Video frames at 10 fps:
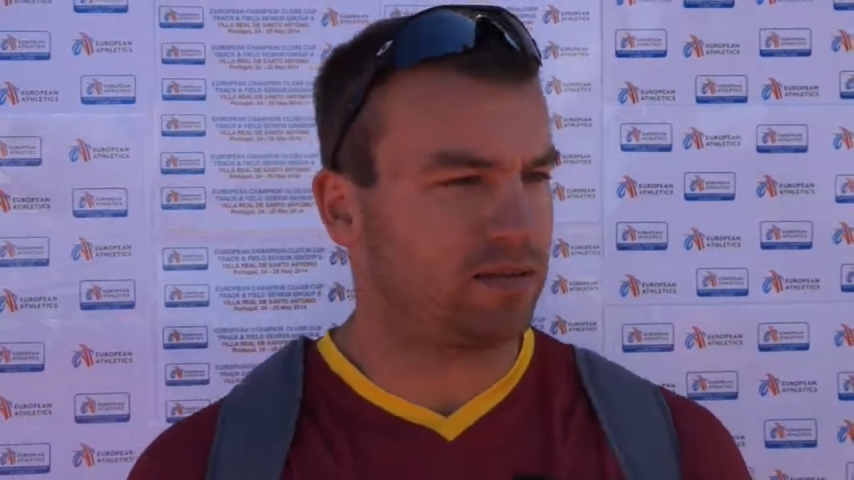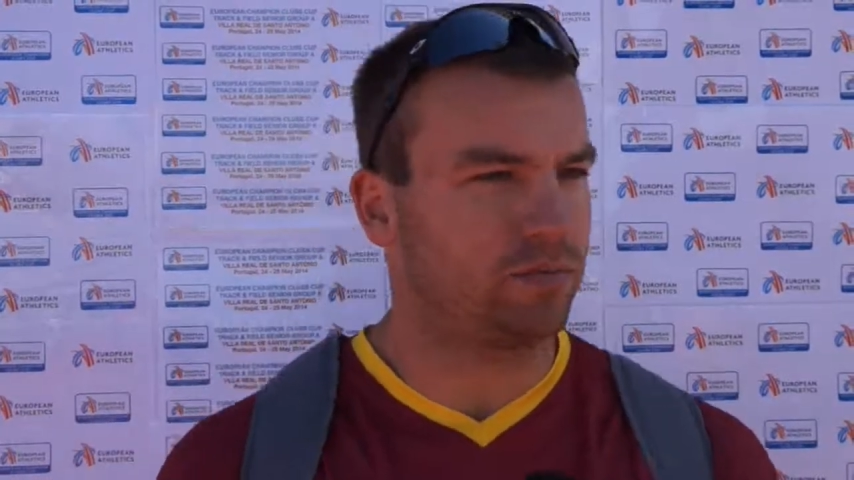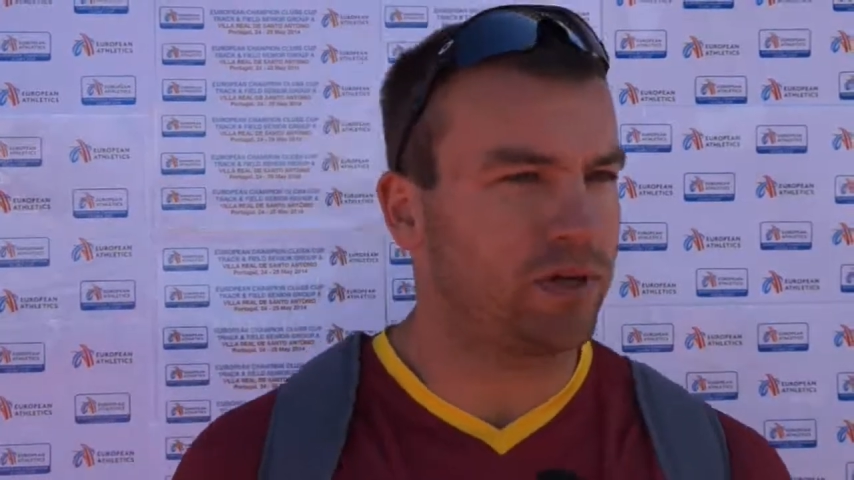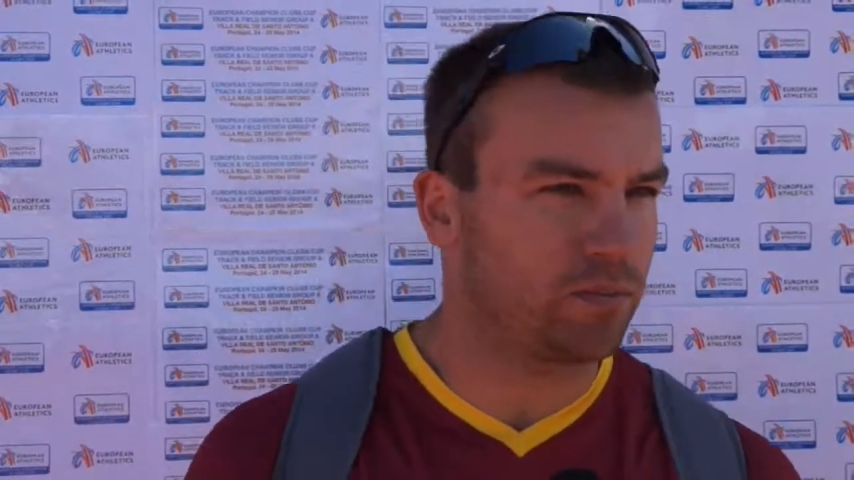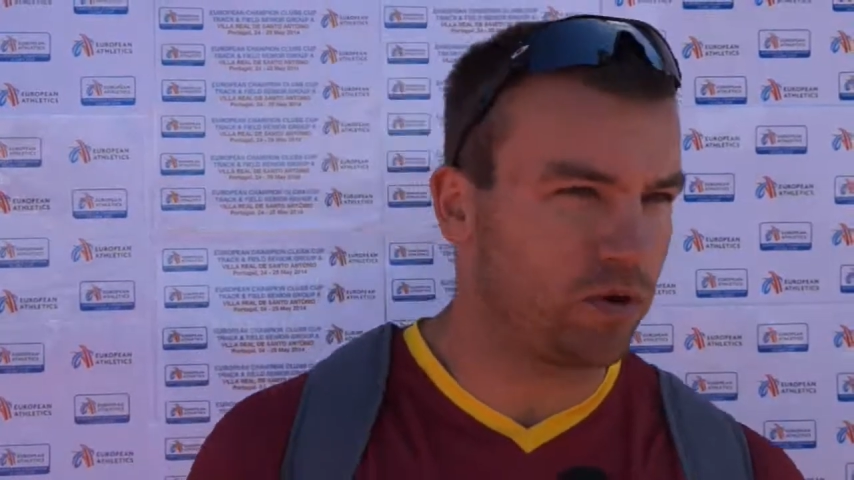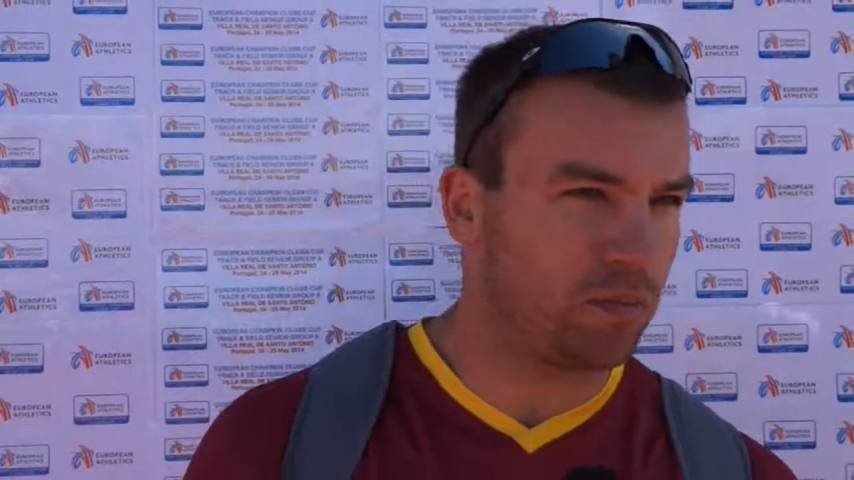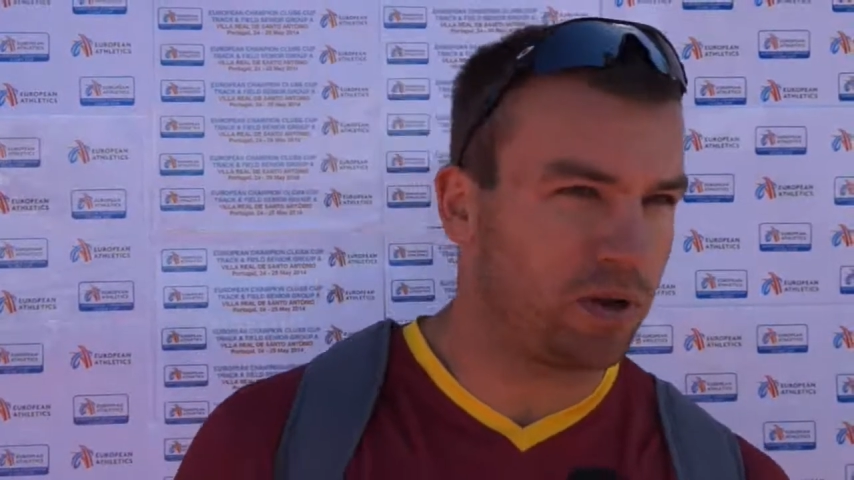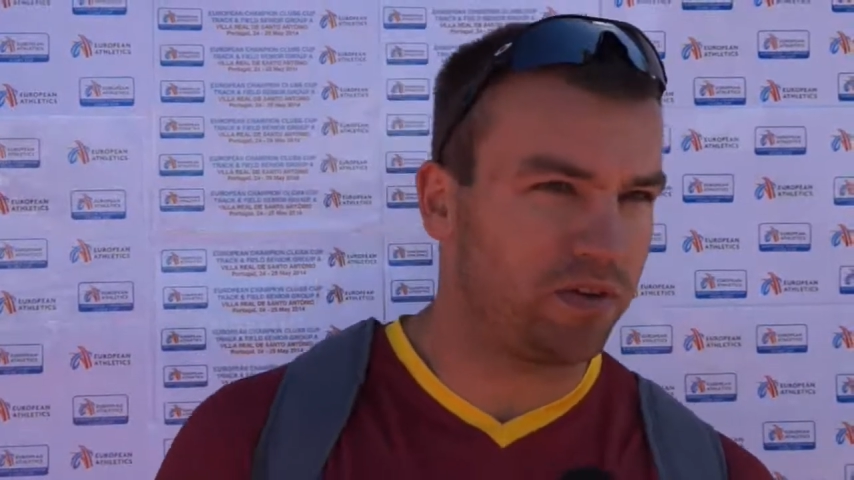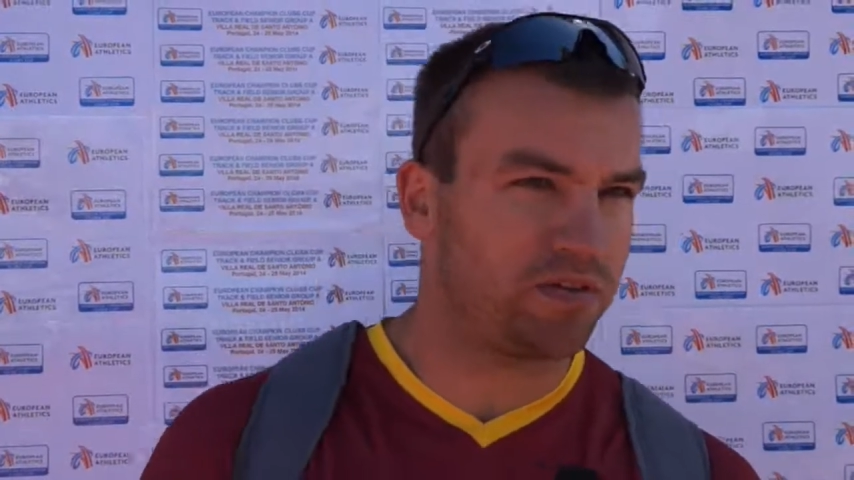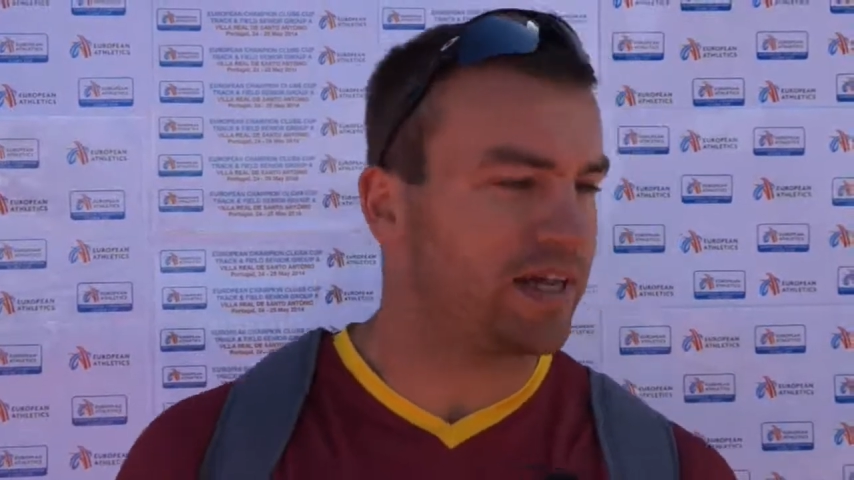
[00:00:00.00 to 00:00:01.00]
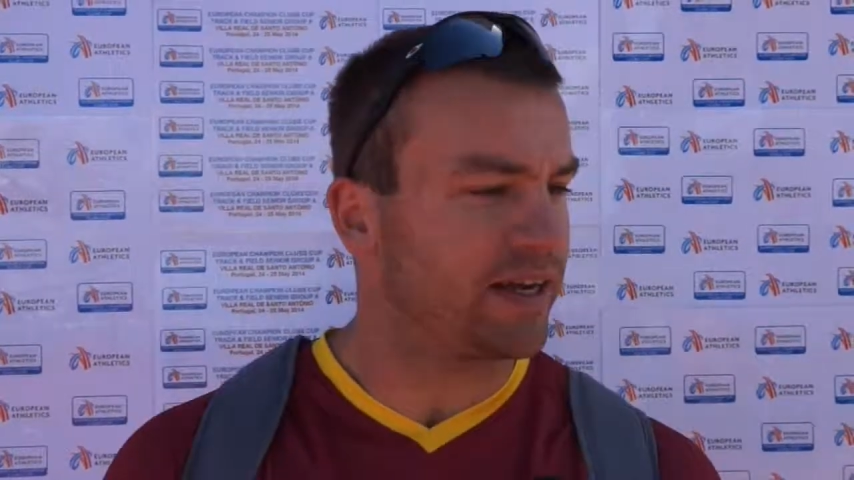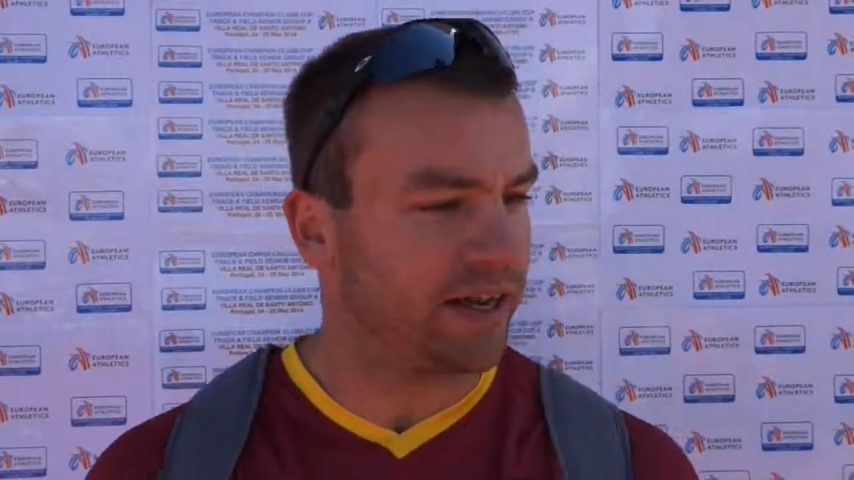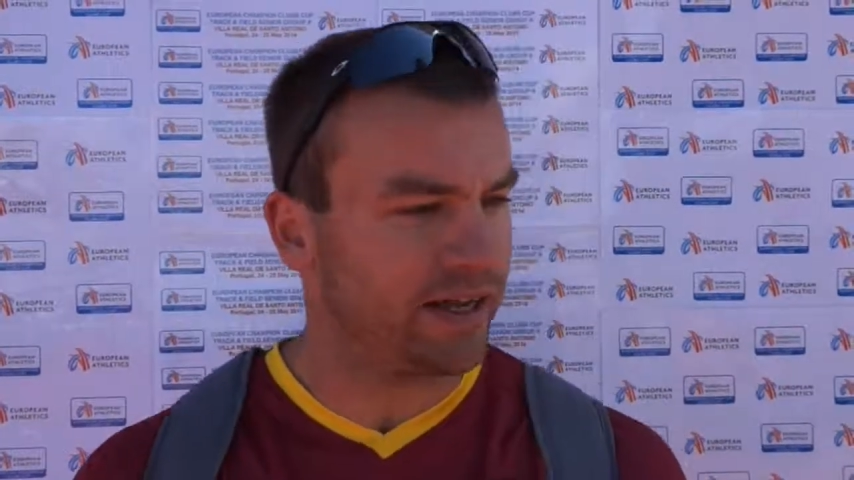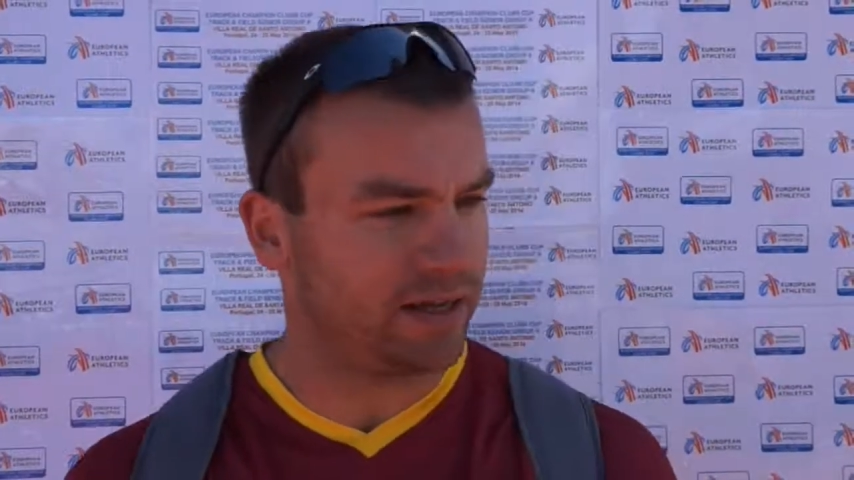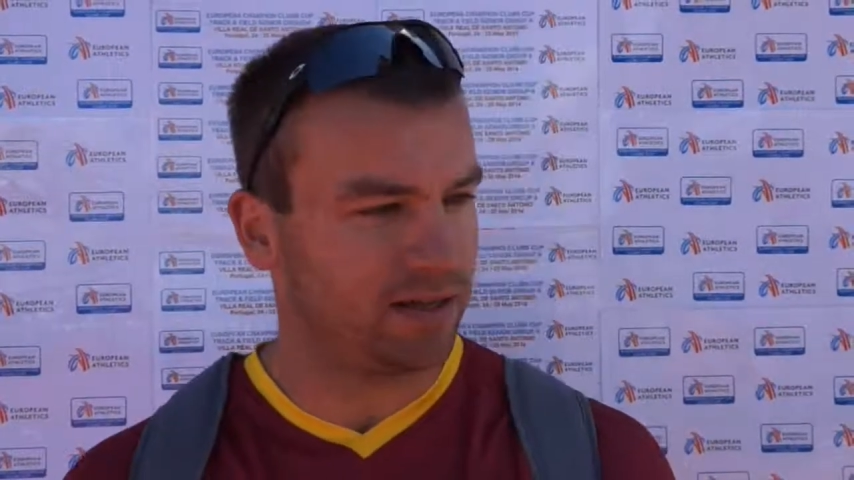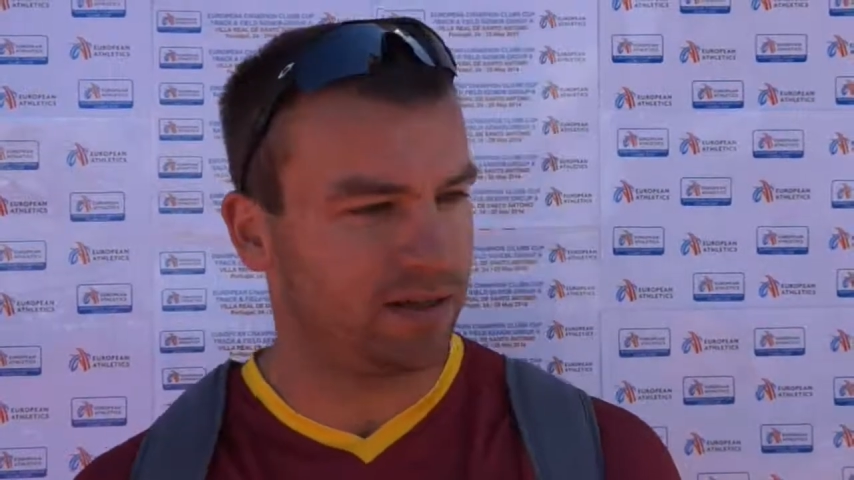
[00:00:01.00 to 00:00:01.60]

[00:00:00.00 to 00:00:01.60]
a big problem with technique